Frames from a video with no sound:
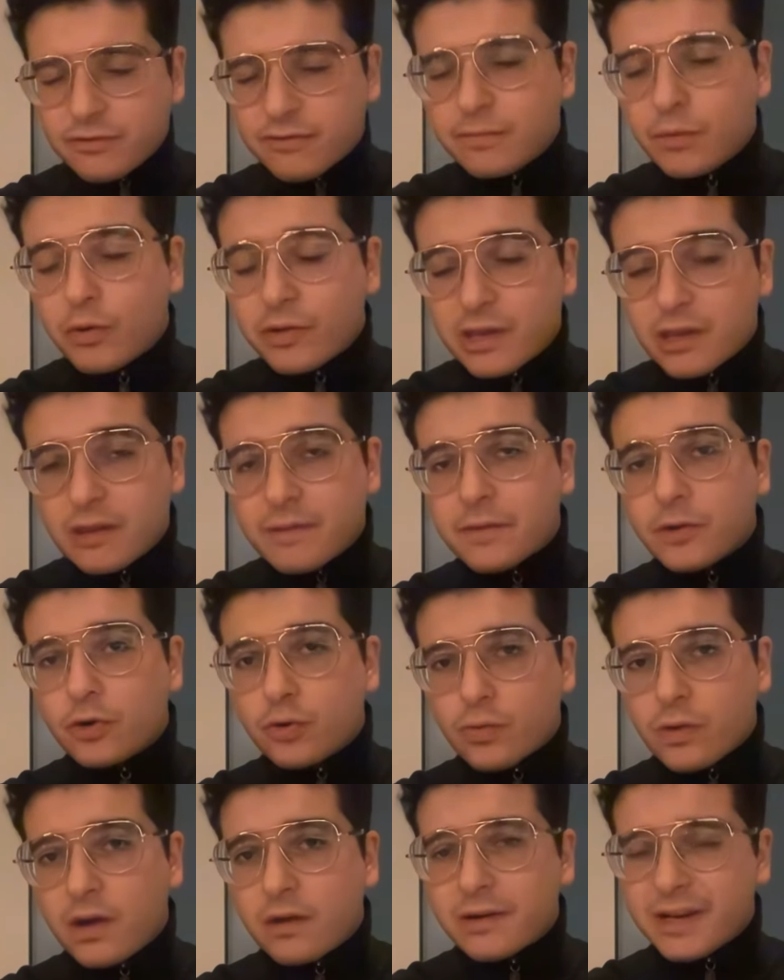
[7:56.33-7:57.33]
of Moses in the
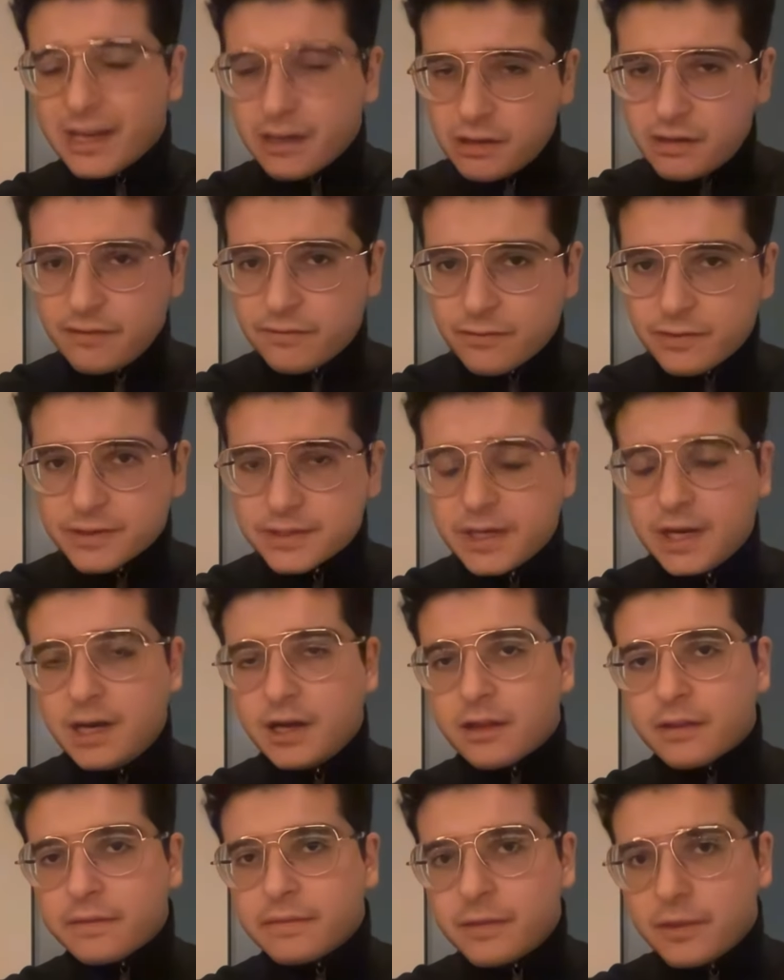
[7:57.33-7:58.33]
Quran is different.
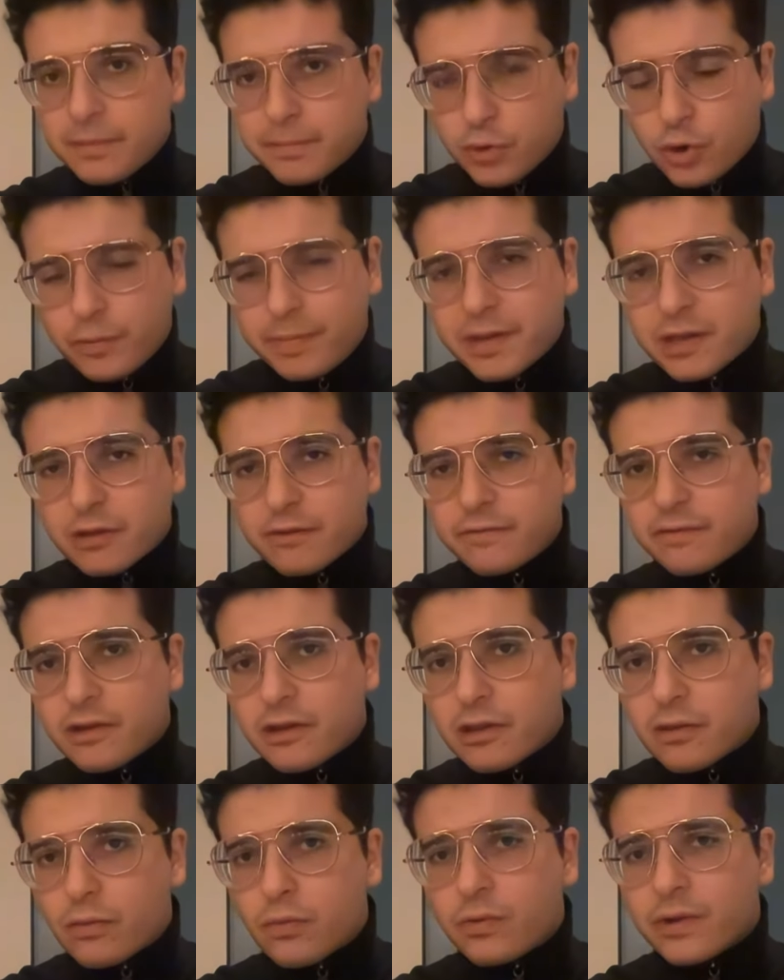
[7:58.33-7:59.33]
The purpose of his
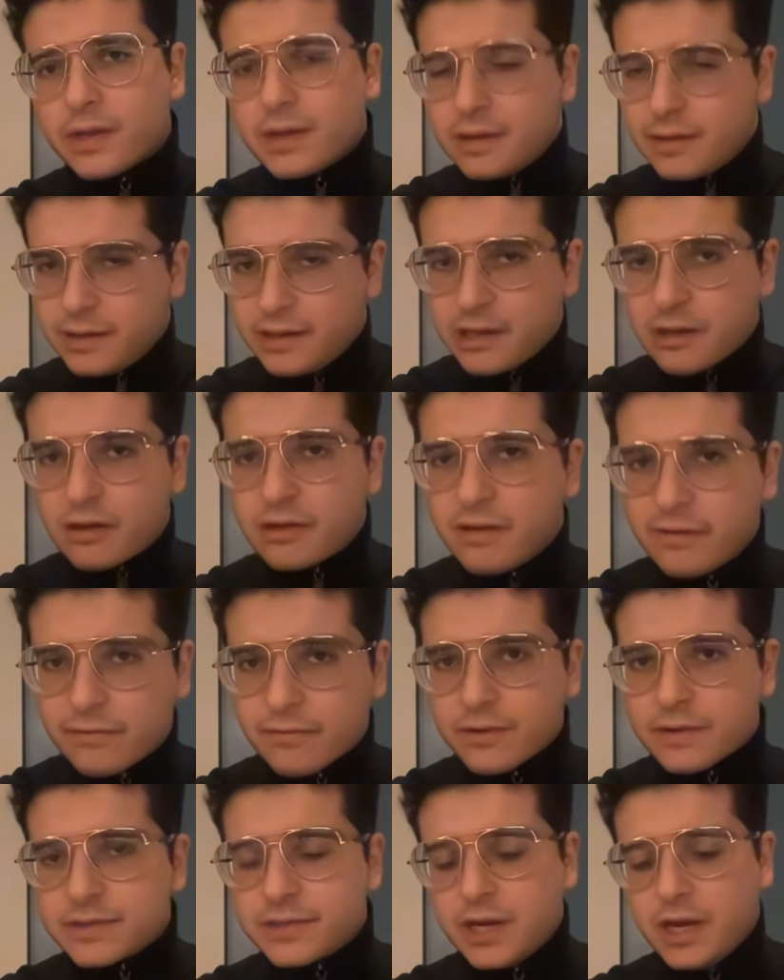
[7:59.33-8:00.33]
story is
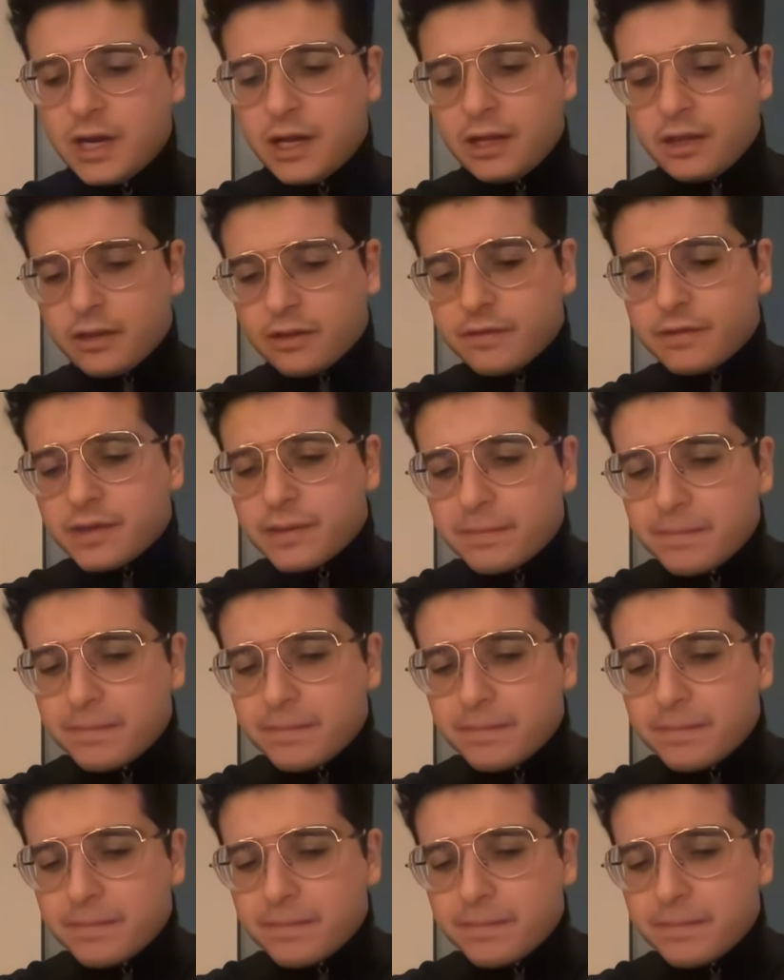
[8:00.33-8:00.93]
different. The